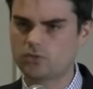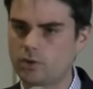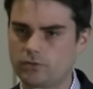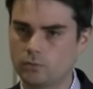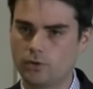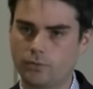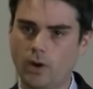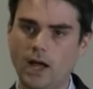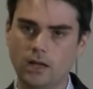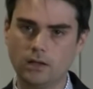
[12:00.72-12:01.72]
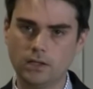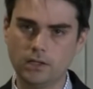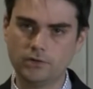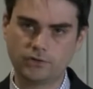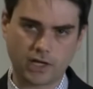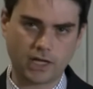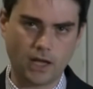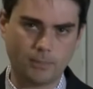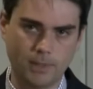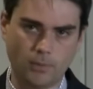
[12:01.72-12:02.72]
just wasn't worthwhile
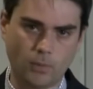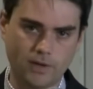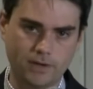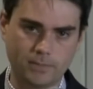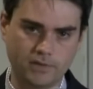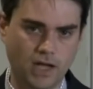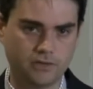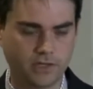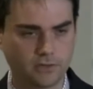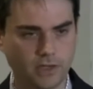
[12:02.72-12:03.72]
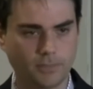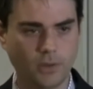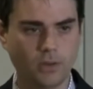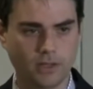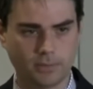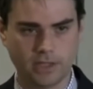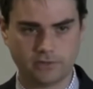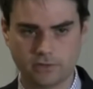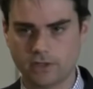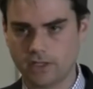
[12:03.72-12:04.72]
checking out people waving batons outside of polling
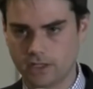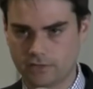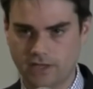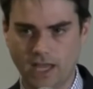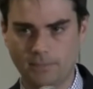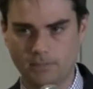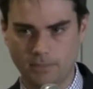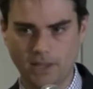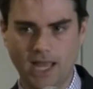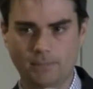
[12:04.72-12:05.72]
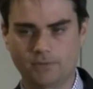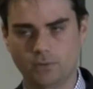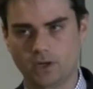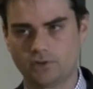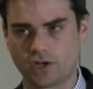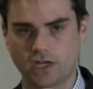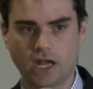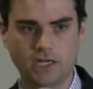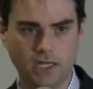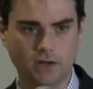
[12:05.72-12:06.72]
places because they happen to be black, but if you want to check an
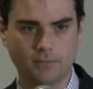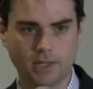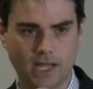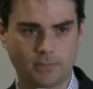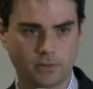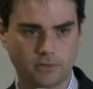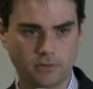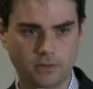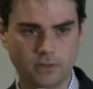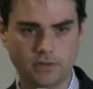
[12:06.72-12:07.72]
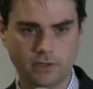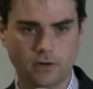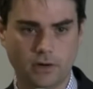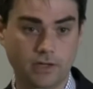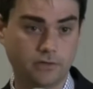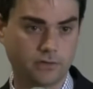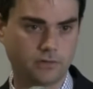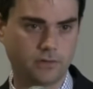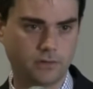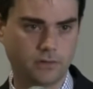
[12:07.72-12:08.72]
ID of a black person, then you're a
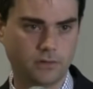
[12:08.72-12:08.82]
racist.